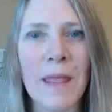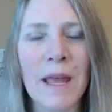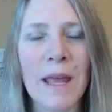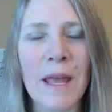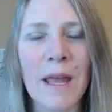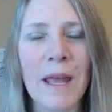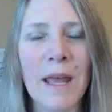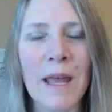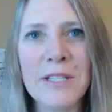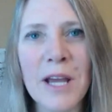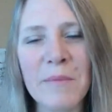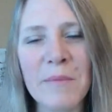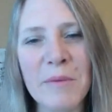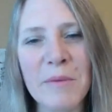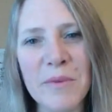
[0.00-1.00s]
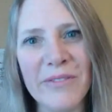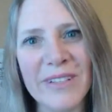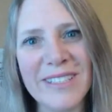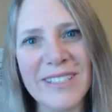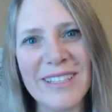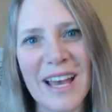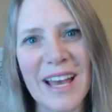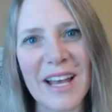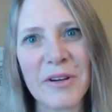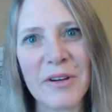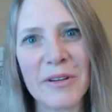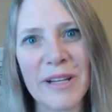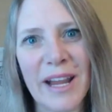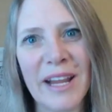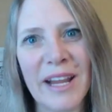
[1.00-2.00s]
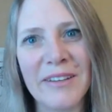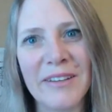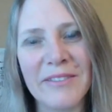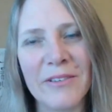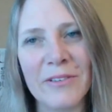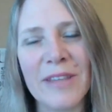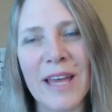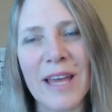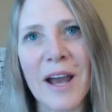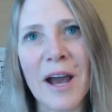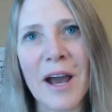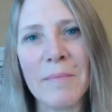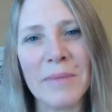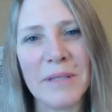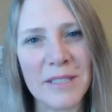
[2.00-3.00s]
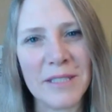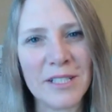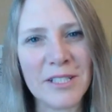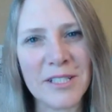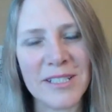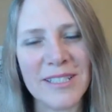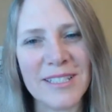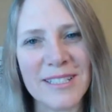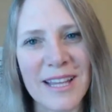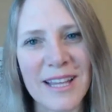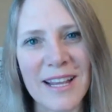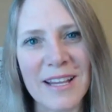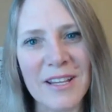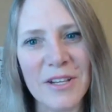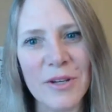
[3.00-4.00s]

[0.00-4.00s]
And every time you move into that creative or that competition state,